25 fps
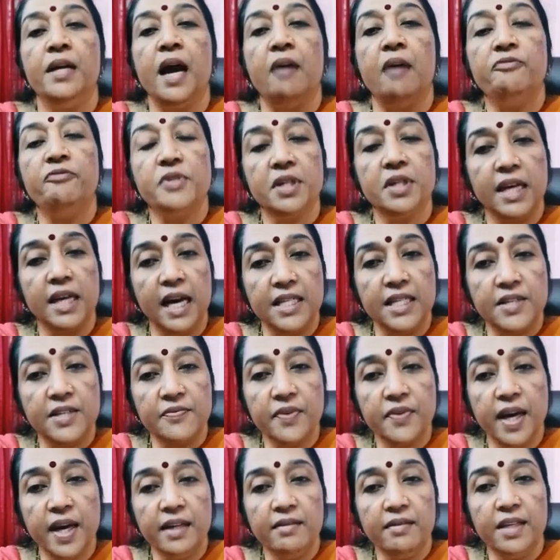after
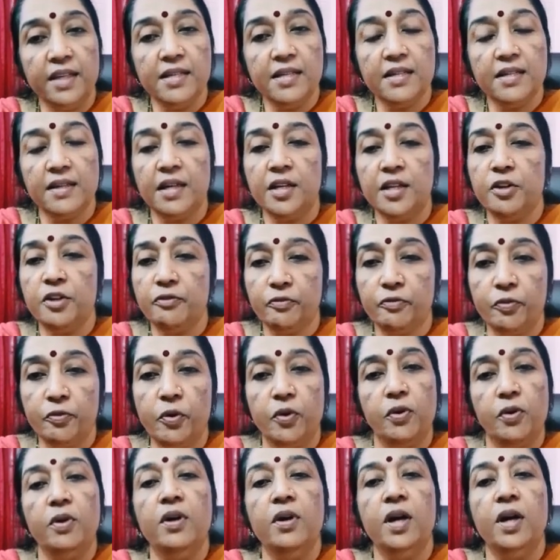classifying these into
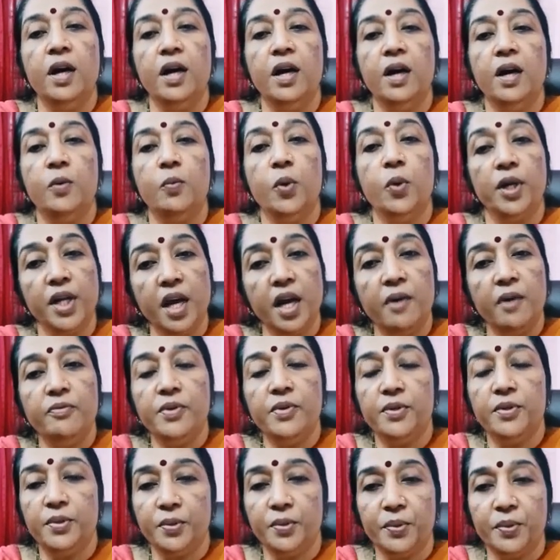four what you have
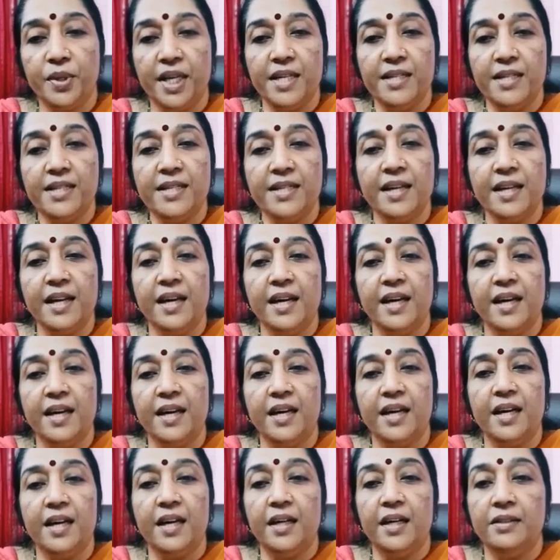to do is
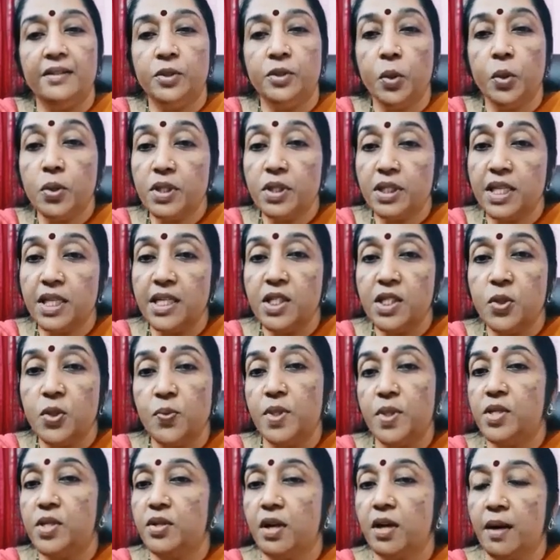those things
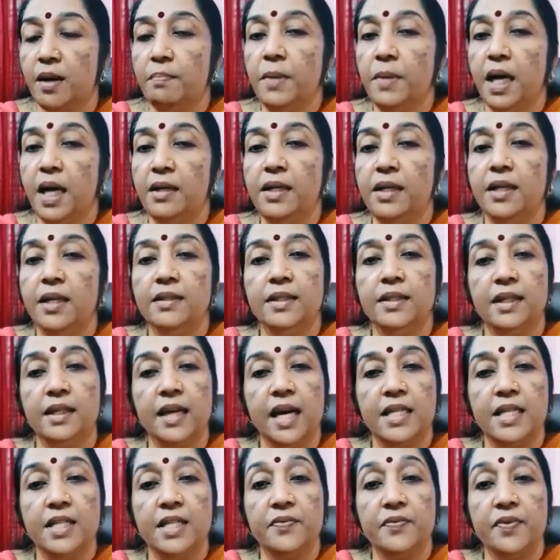which come under the
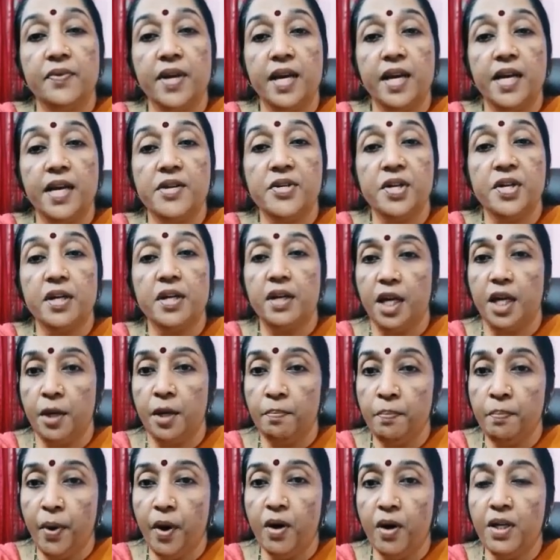classification
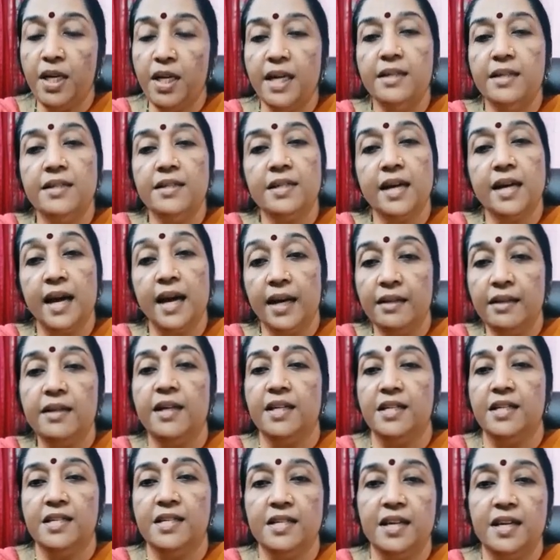important and
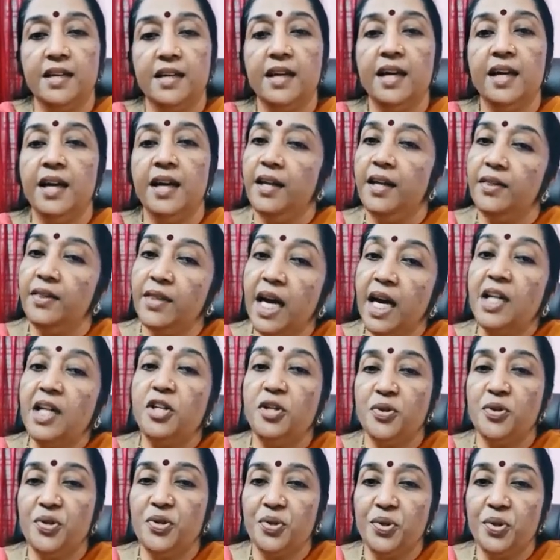urgent that
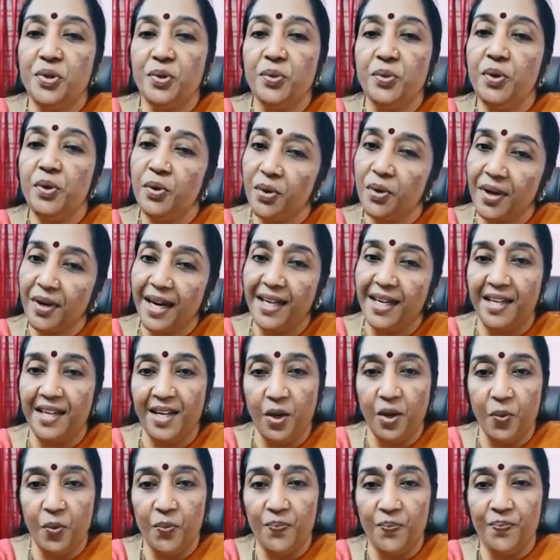you should do right
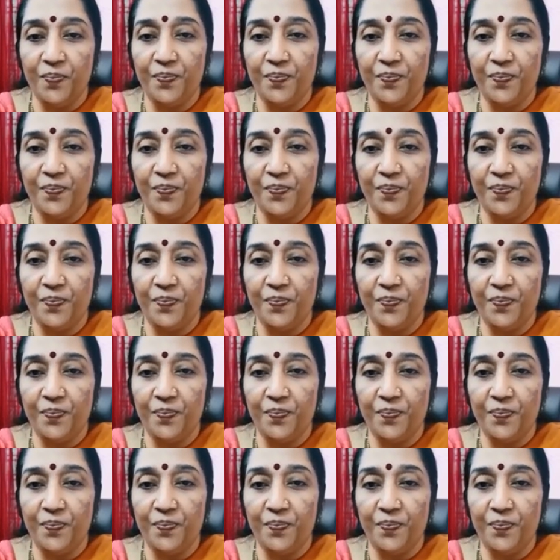now